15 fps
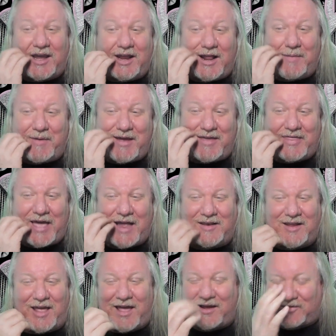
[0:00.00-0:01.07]
gonna be
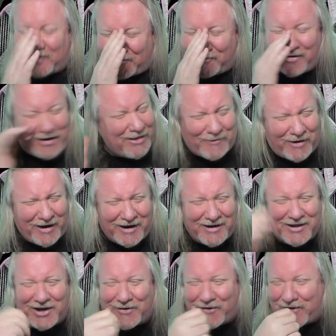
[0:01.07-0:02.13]
that day because I really wanted
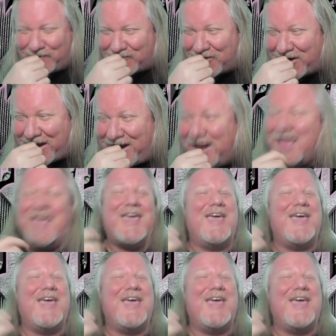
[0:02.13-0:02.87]
to go eight for eight.